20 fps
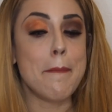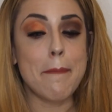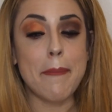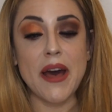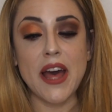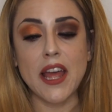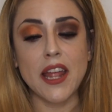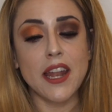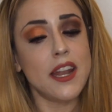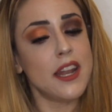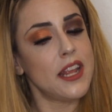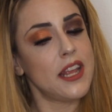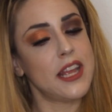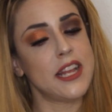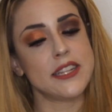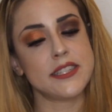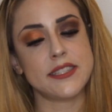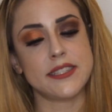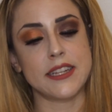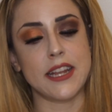But
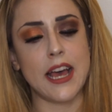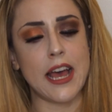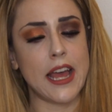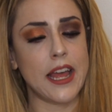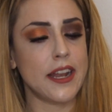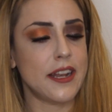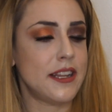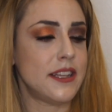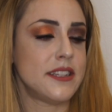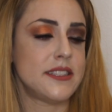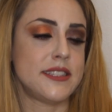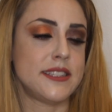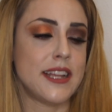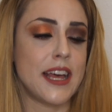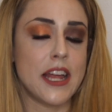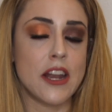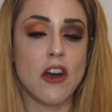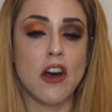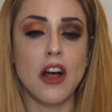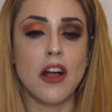it's not
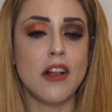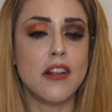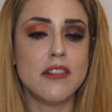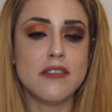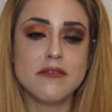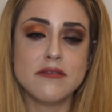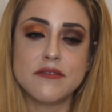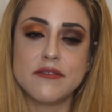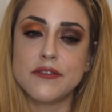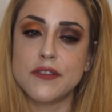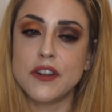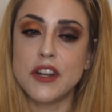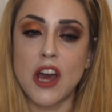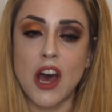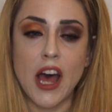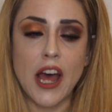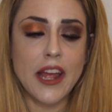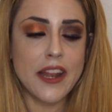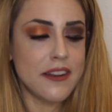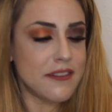all for
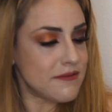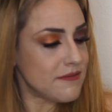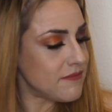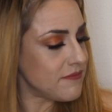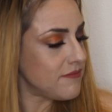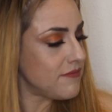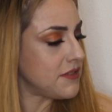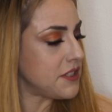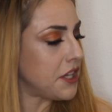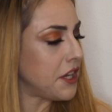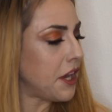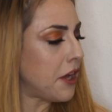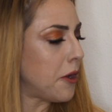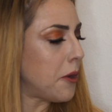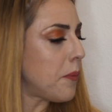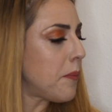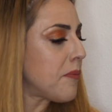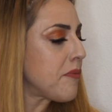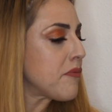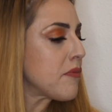naught, you
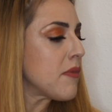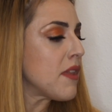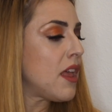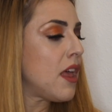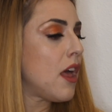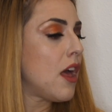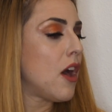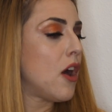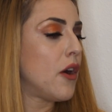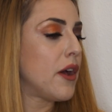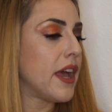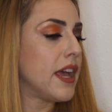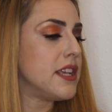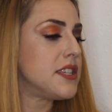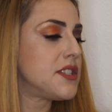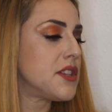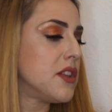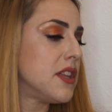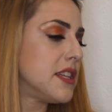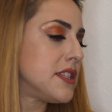know? Okay,
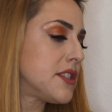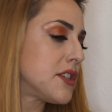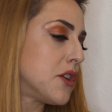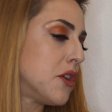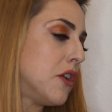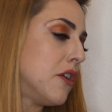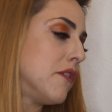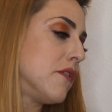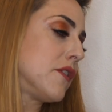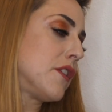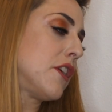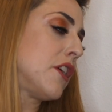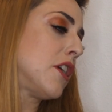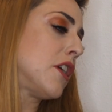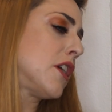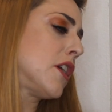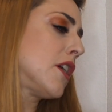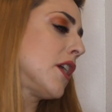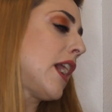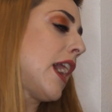so let's go
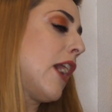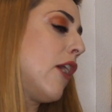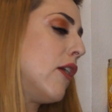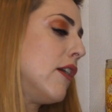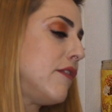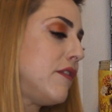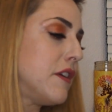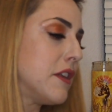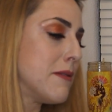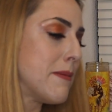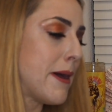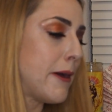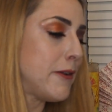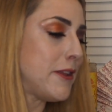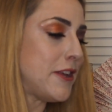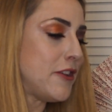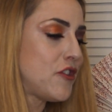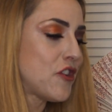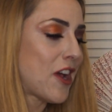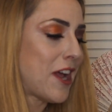over how I feel
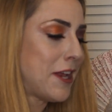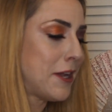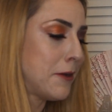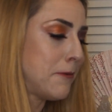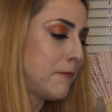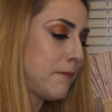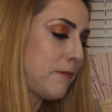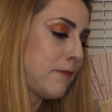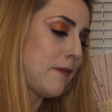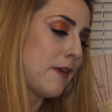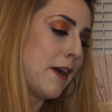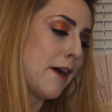about each item,